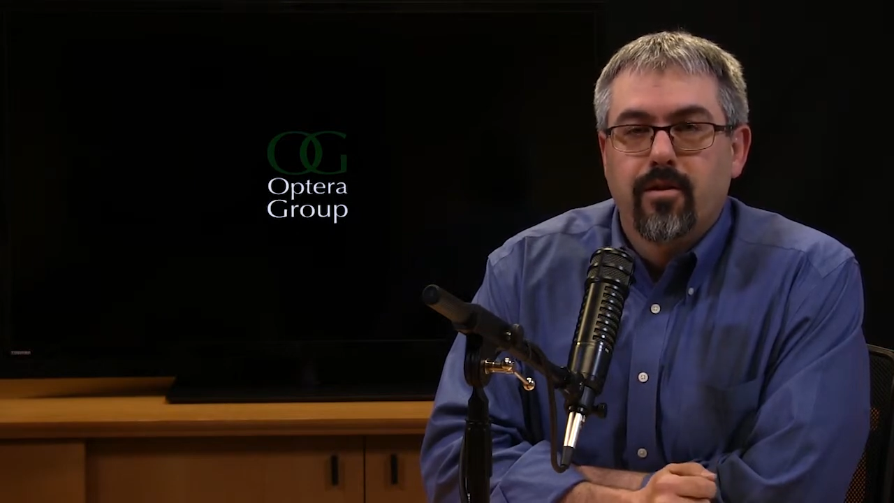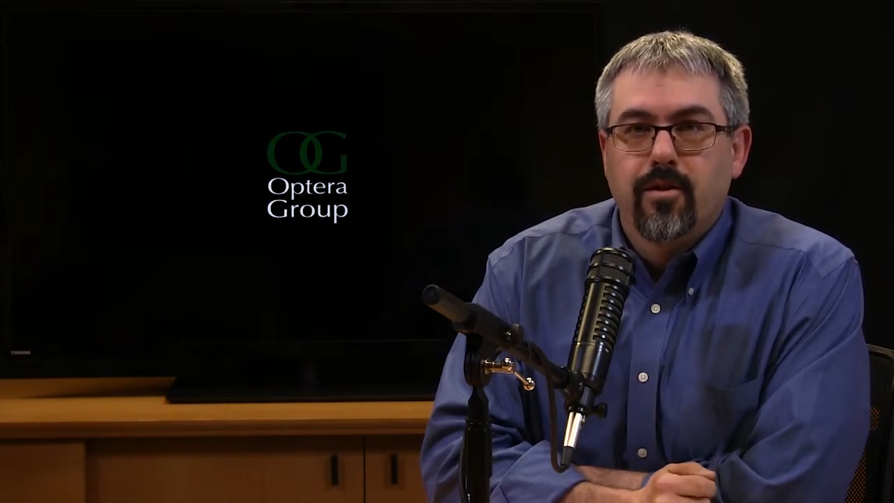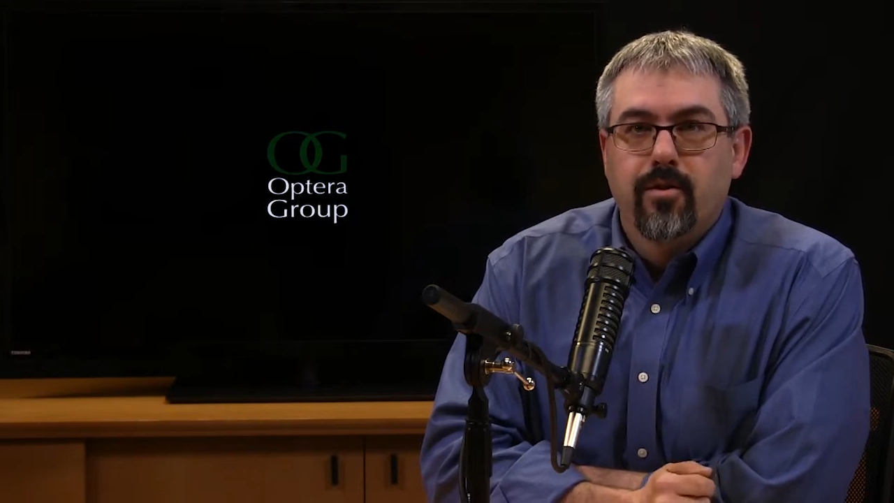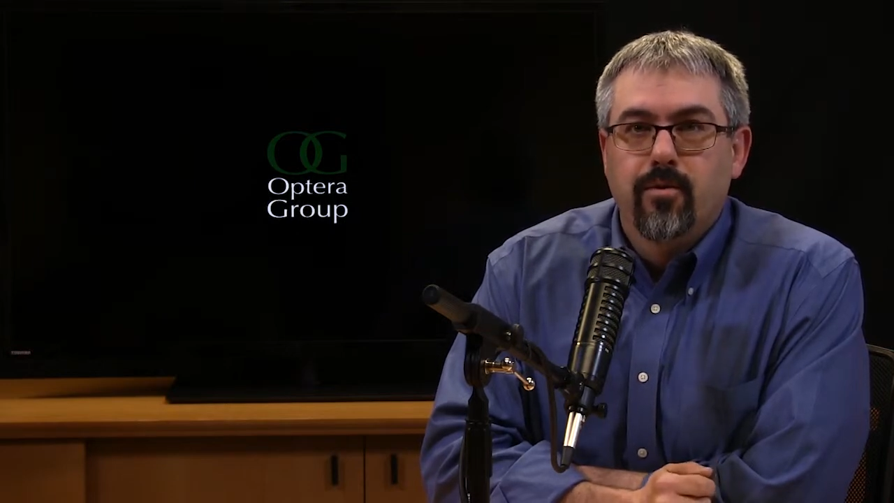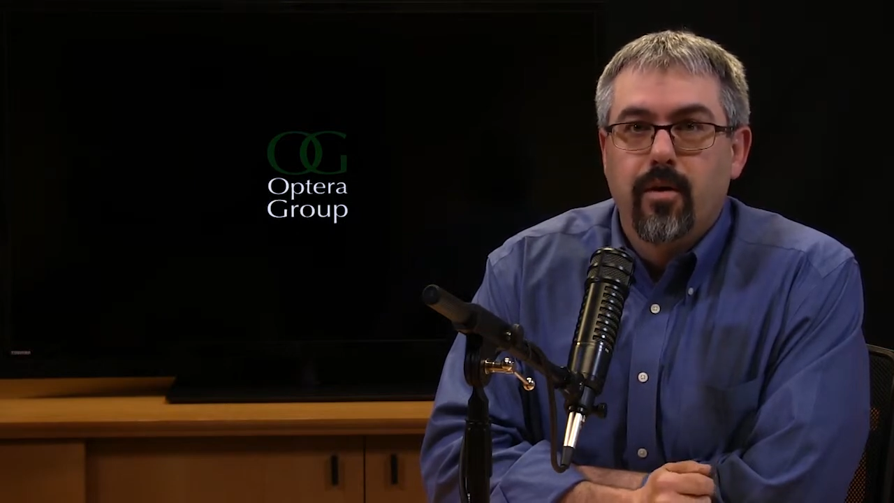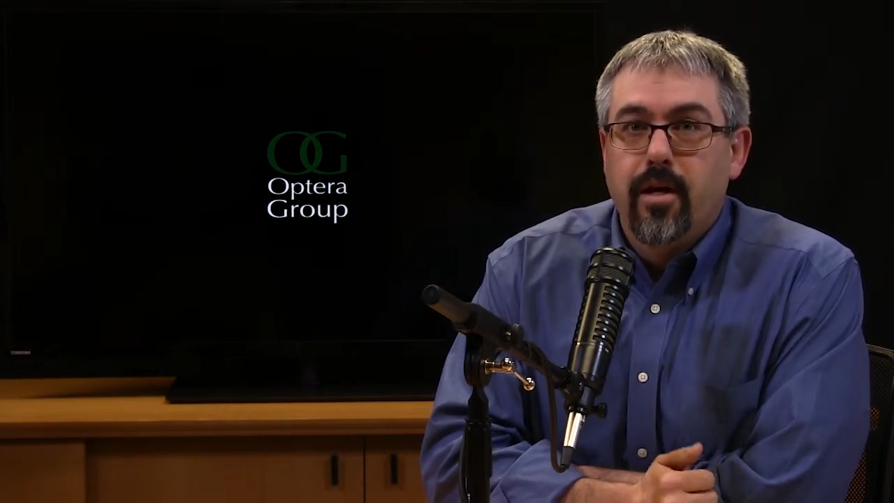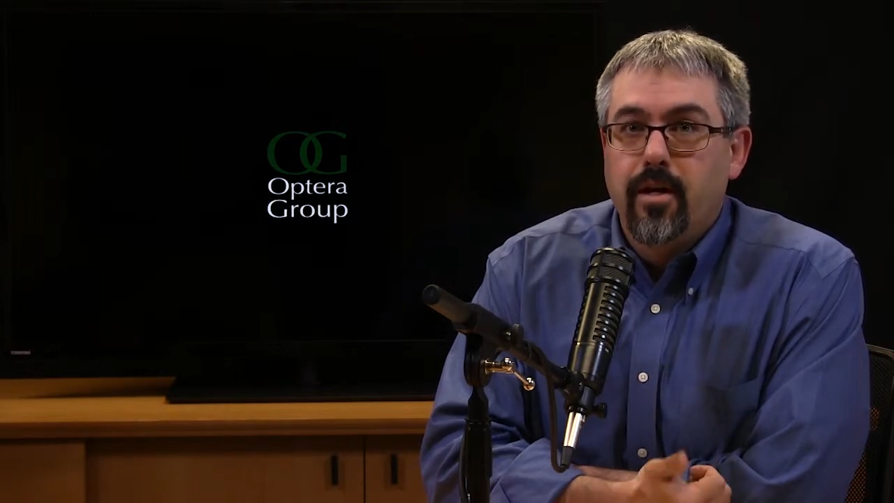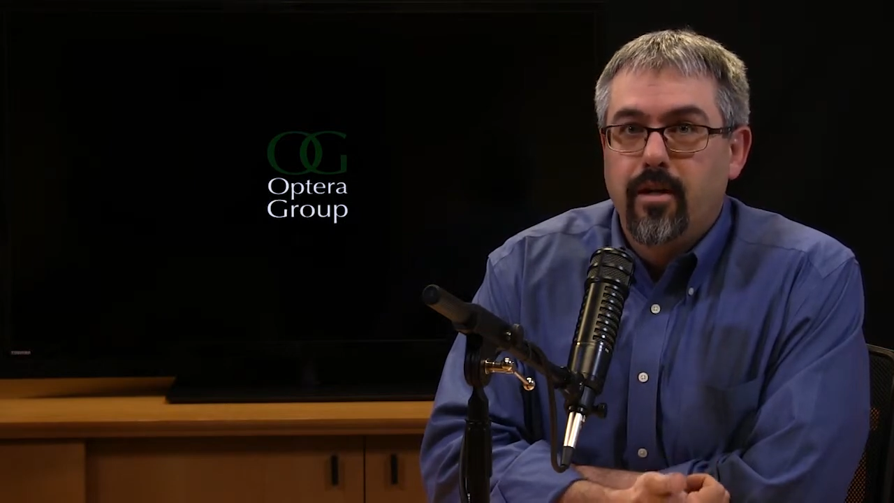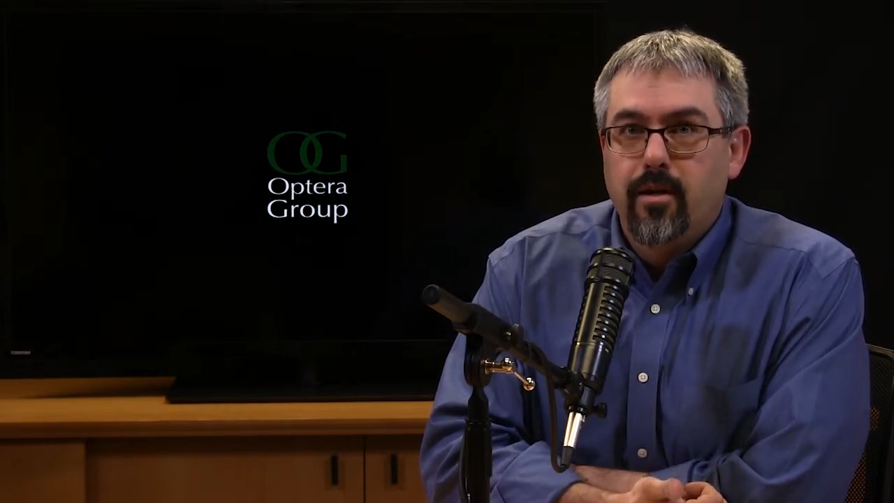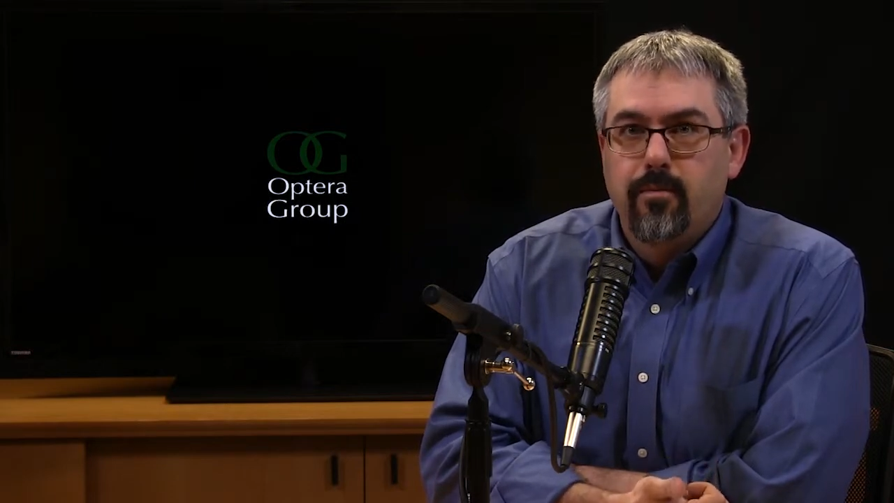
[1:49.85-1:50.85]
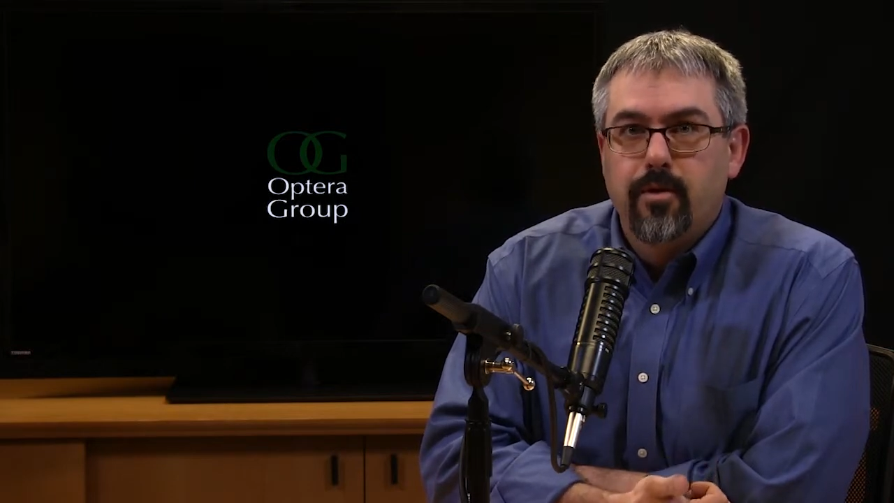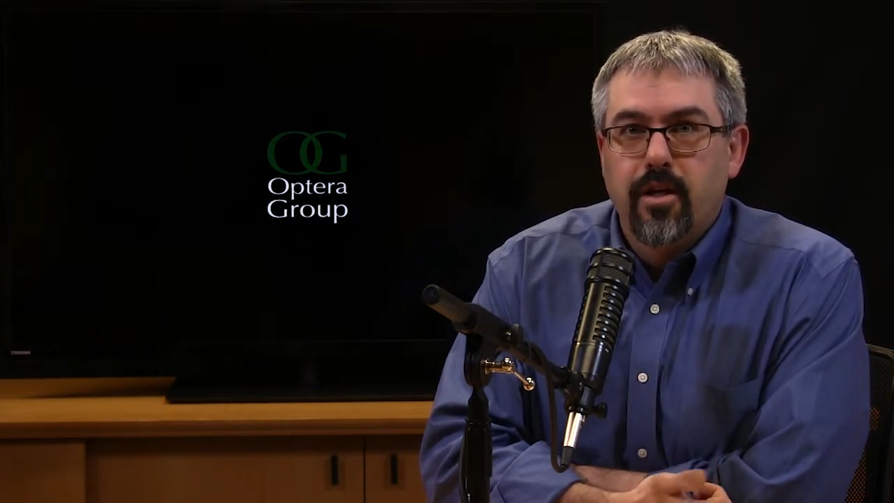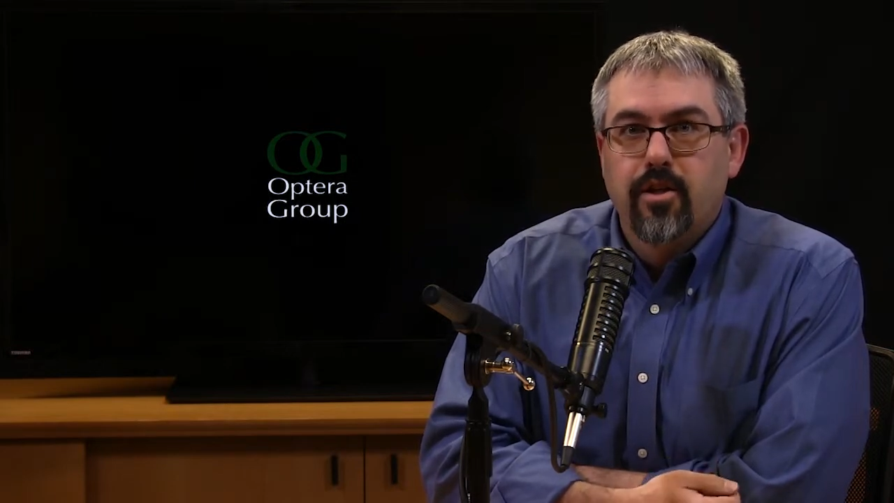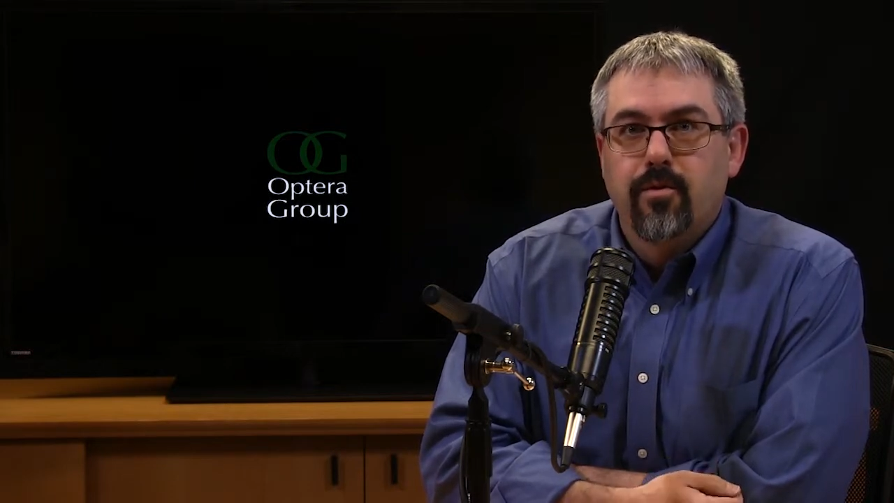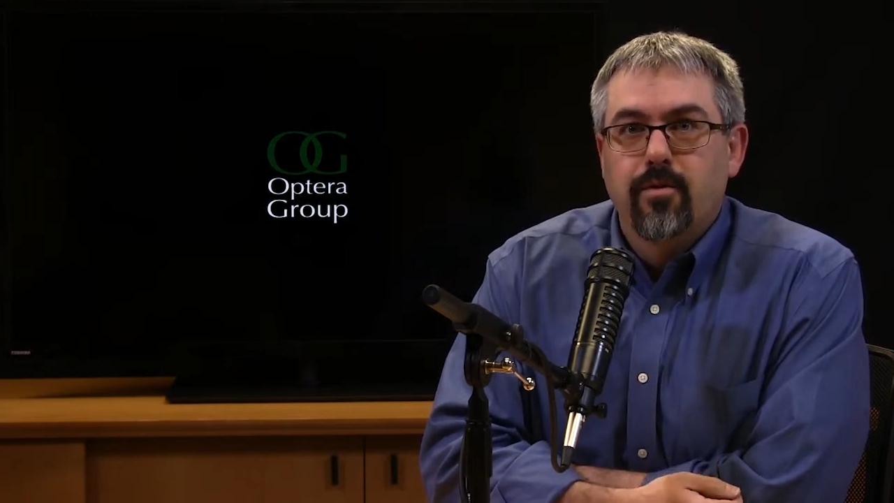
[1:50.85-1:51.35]
to aid in an
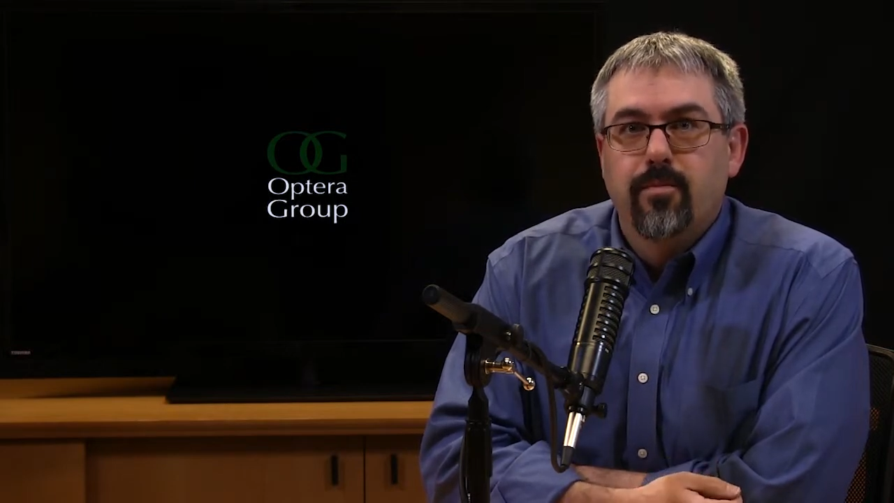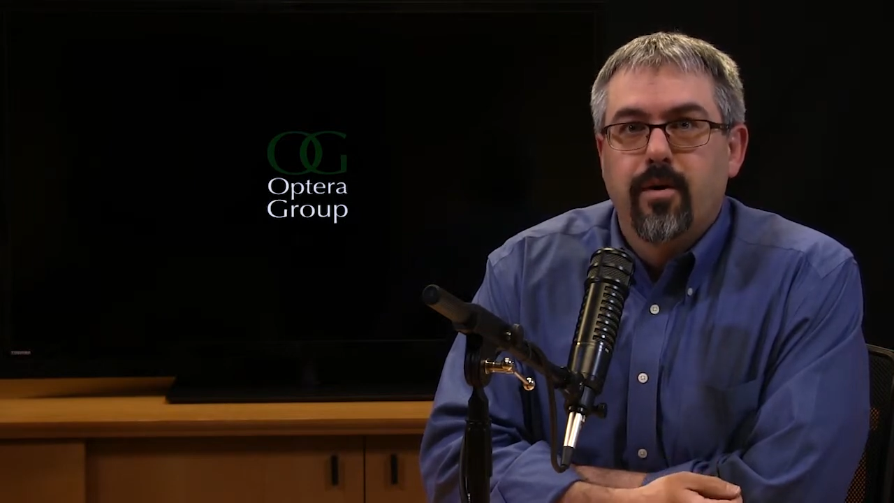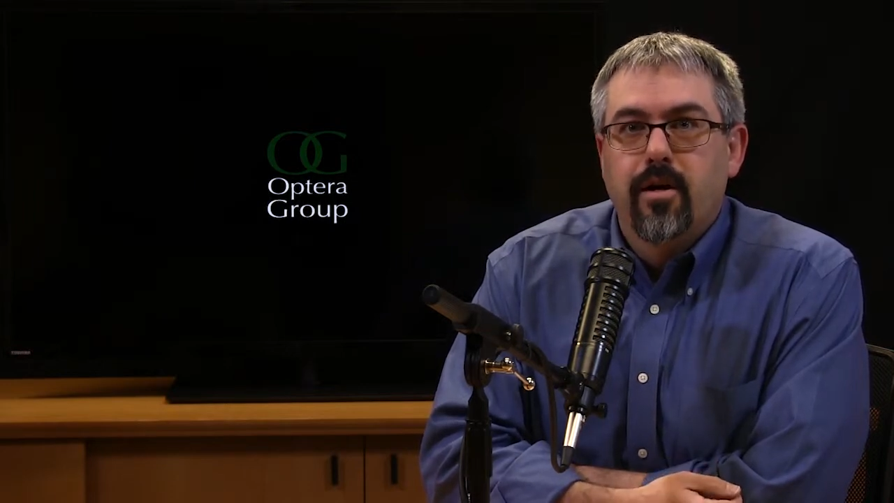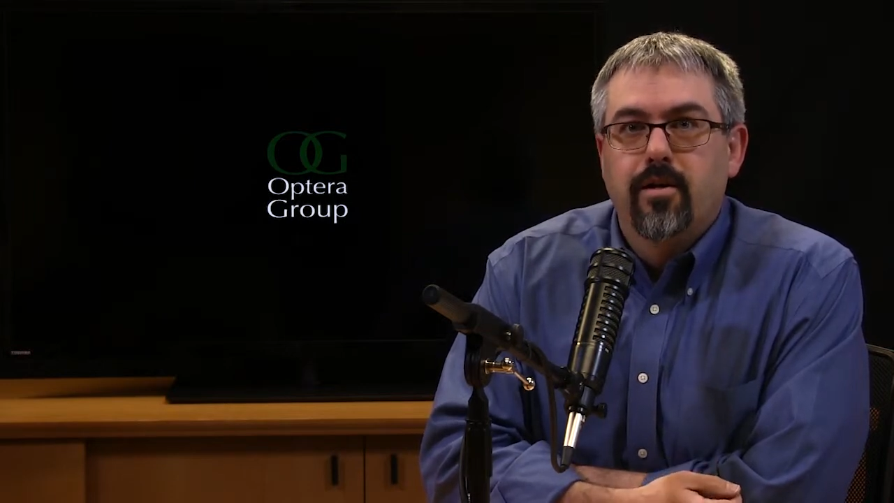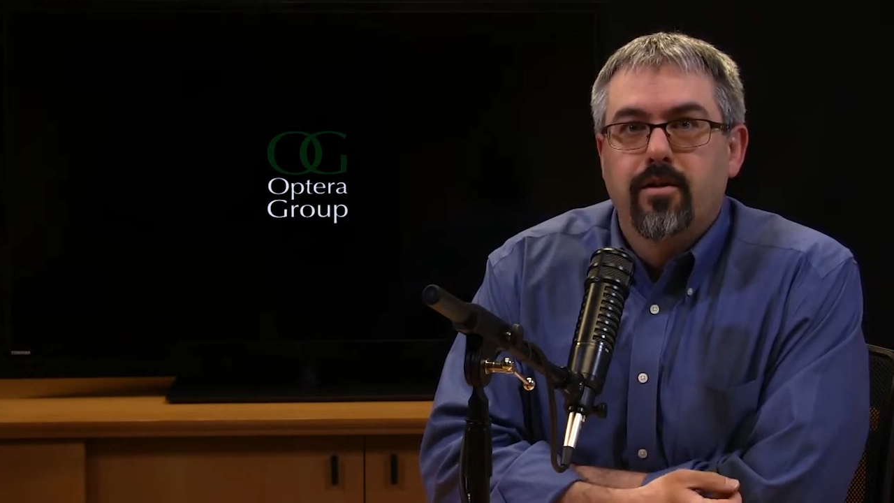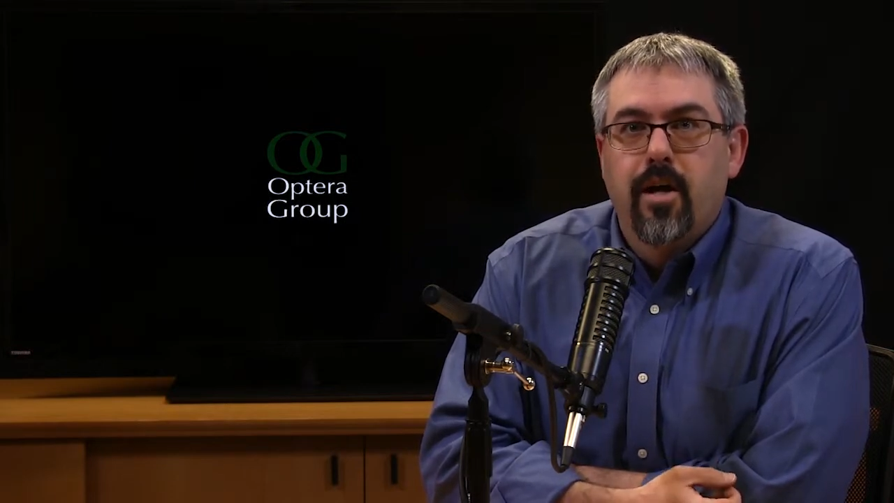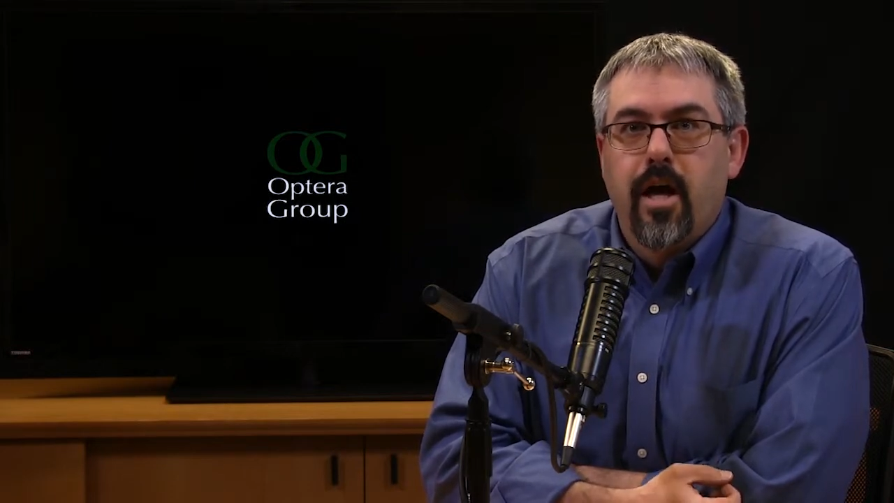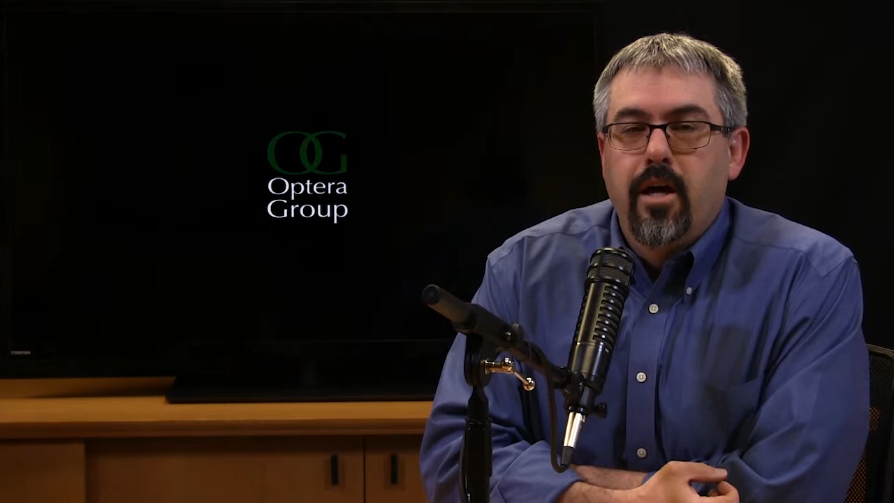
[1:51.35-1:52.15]
objection response,